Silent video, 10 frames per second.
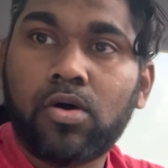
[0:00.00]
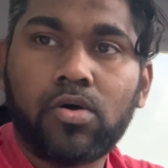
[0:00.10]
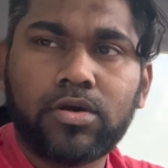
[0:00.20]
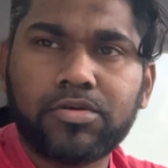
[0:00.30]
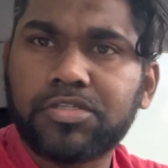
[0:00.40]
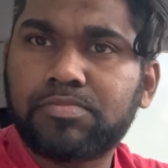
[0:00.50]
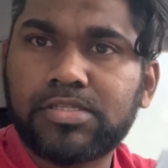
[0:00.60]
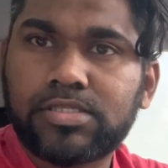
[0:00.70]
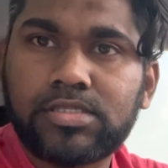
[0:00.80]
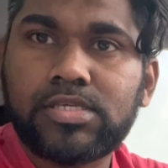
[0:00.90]
or
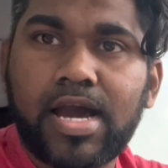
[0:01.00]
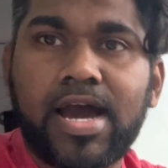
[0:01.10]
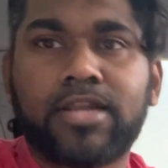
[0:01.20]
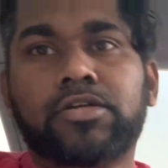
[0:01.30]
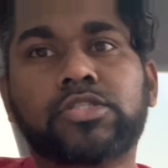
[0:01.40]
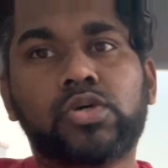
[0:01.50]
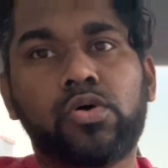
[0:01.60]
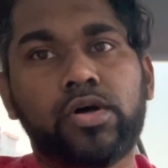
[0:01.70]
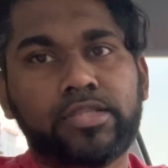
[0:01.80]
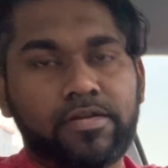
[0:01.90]
USB-C add-ons
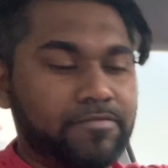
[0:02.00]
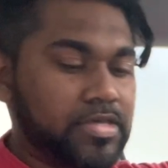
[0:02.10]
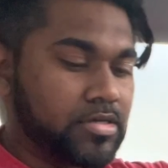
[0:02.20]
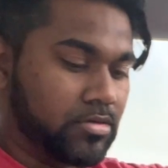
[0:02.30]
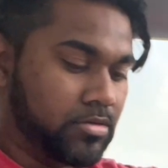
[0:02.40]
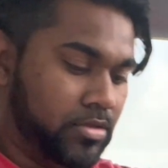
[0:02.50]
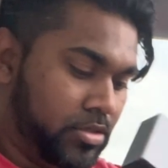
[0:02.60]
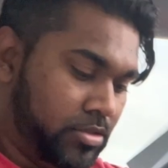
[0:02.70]
on their vehicle.